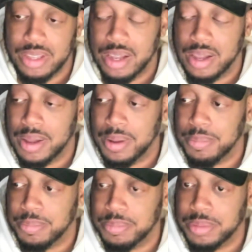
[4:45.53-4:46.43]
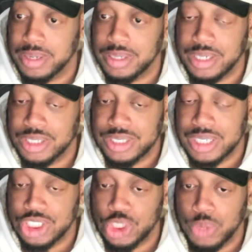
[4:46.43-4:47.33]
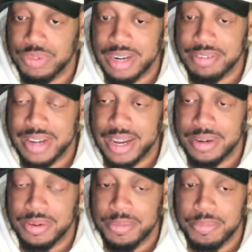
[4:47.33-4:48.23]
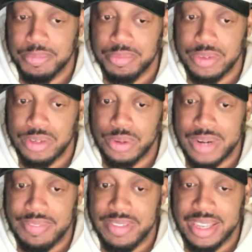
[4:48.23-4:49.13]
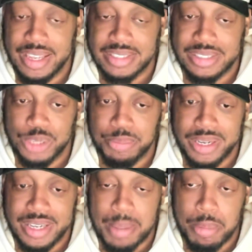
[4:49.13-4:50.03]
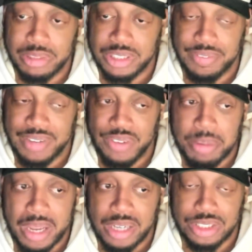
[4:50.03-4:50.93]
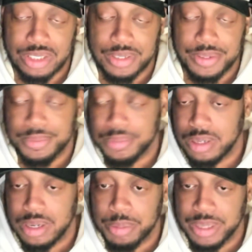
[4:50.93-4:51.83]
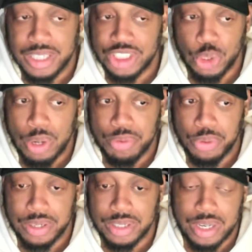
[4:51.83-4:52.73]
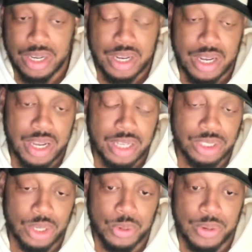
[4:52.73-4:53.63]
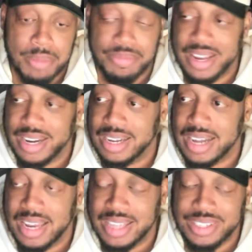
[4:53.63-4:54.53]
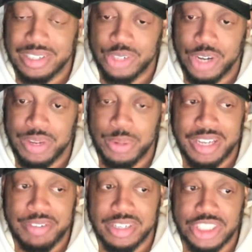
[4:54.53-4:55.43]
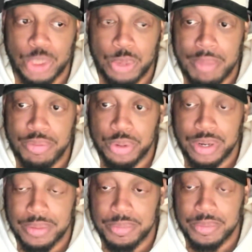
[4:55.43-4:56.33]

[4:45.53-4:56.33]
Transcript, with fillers: Um, but he just didn't show up for that fight. So, and I think he could still beat Kambosos if they rematch, but didn't show up for it. So him fighting a guy like Terrence Crawford, he'll definitely show up for it.